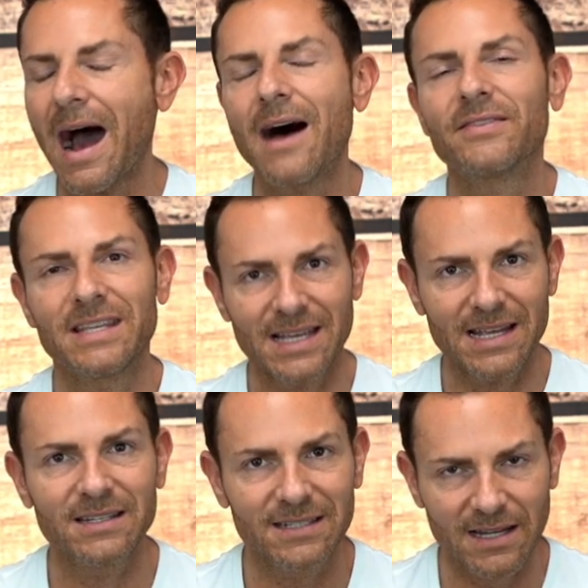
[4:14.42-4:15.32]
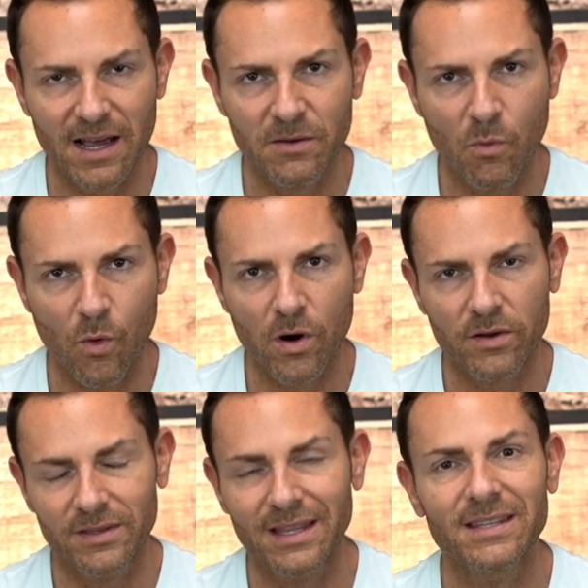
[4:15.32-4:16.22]
on the inside
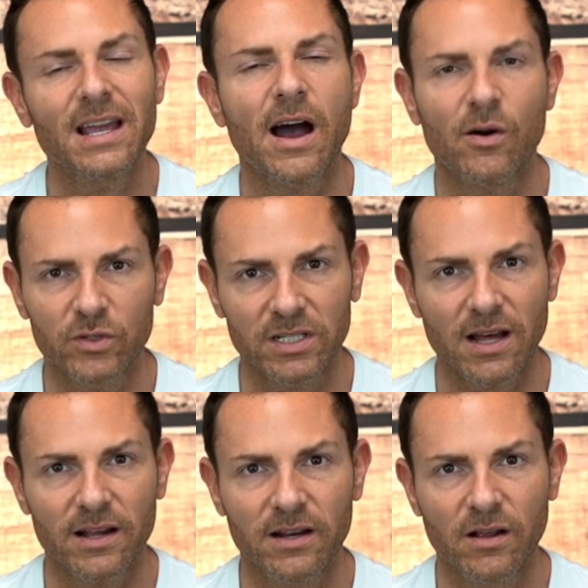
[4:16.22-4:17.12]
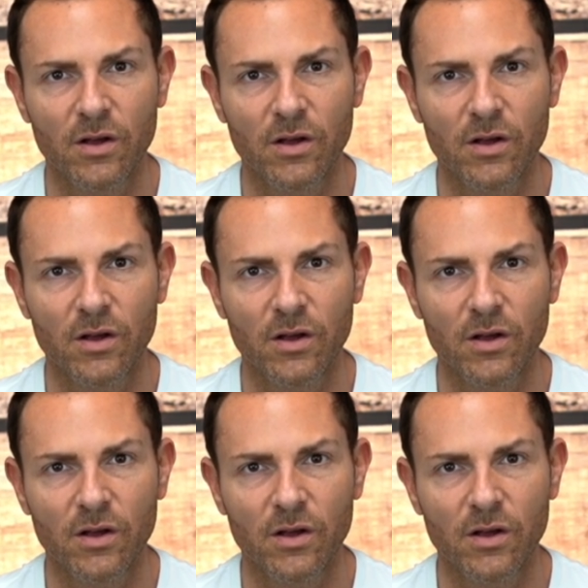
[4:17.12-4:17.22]
more than the outside.